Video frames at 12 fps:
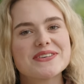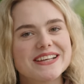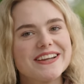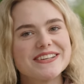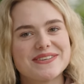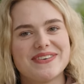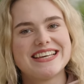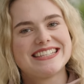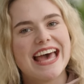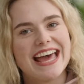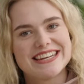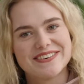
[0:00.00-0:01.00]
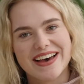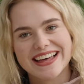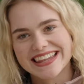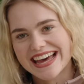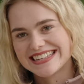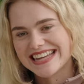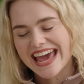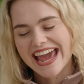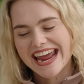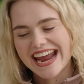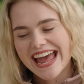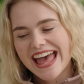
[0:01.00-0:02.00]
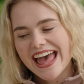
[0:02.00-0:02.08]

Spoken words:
was a lot to be said about that day.